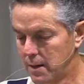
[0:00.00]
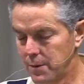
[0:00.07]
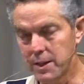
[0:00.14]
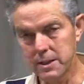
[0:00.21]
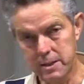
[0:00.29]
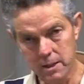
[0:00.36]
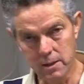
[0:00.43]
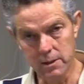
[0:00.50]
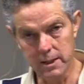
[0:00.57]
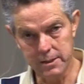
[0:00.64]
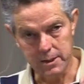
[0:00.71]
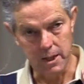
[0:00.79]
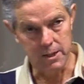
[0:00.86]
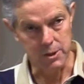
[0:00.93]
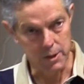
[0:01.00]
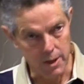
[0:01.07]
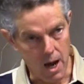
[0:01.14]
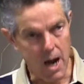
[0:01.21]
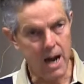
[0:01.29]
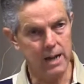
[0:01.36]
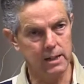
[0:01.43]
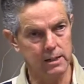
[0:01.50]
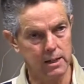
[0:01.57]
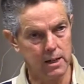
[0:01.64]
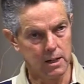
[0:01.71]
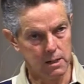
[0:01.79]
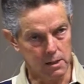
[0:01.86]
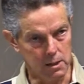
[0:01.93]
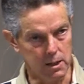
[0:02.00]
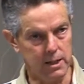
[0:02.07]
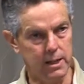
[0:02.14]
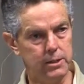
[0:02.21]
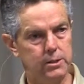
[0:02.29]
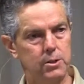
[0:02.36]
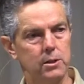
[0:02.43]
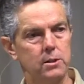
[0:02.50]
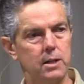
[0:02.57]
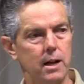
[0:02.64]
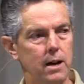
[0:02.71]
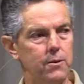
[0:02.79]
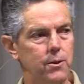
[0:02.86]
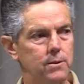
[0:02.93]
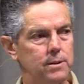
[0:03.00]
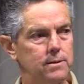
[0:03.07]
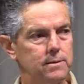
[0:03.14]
'This illness does not lead to death.'